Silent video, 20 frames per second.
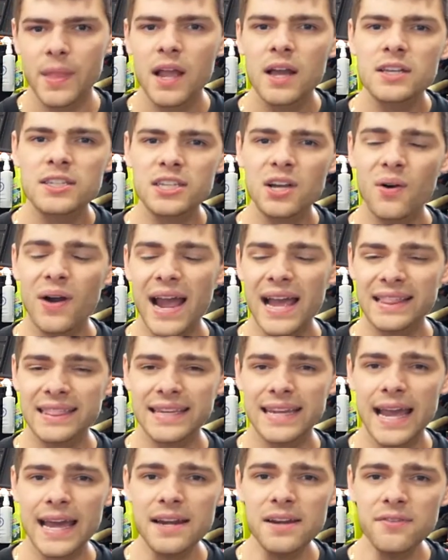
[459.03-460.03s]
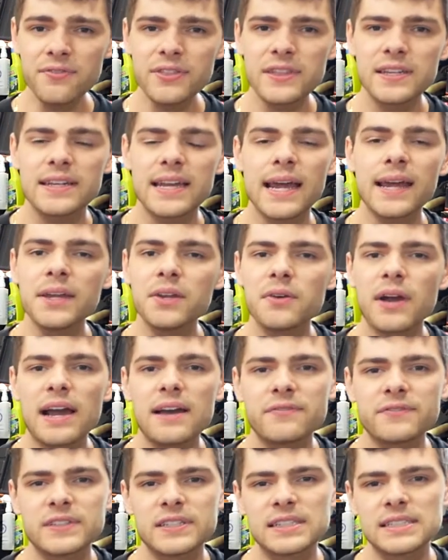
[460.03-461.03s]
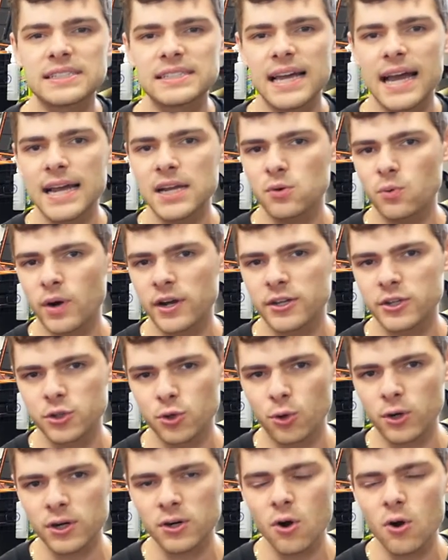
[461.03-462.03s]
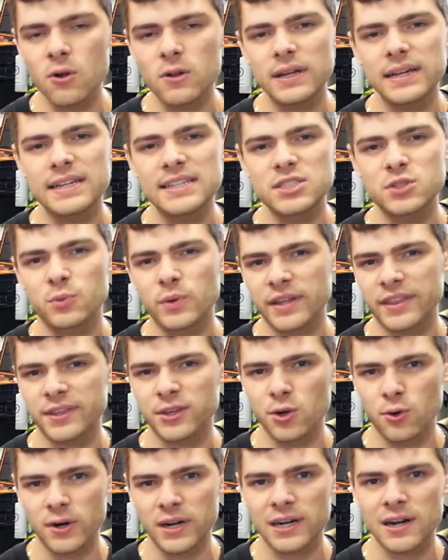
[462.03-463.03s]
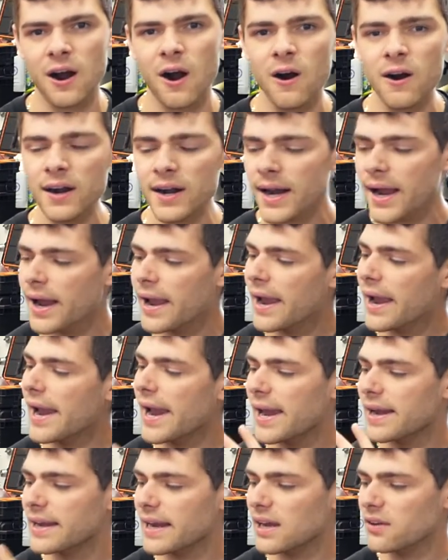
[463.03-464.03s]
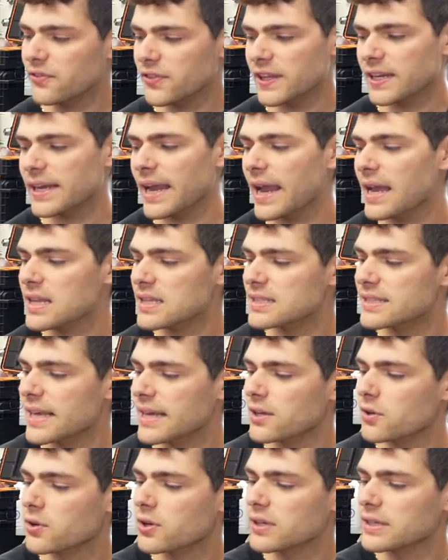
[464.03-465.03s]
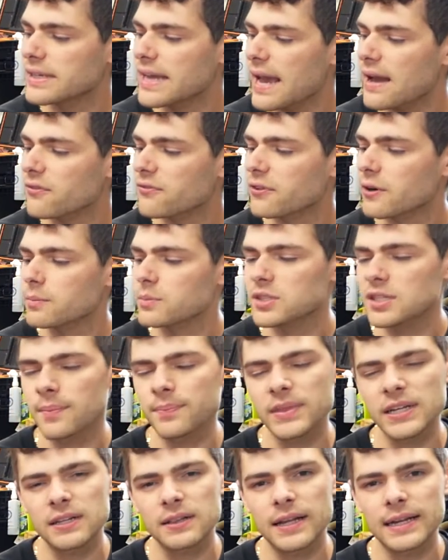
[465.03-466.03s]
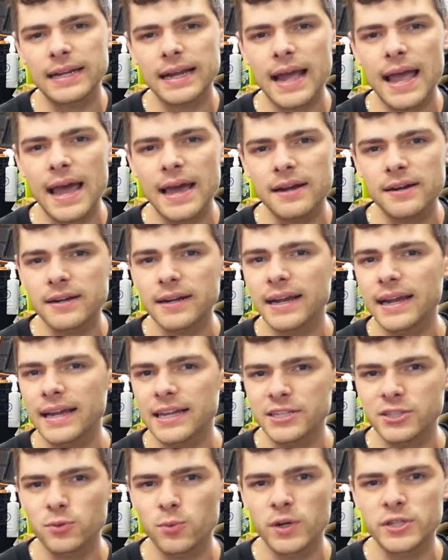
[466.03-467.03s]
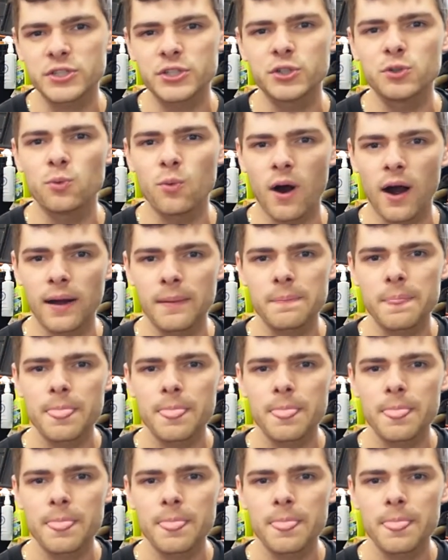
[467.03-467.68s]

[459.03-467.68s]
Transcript: So at the end of the day, you have to decide what your goal is with your car, and if the gains that you could get from something like a header is what you want.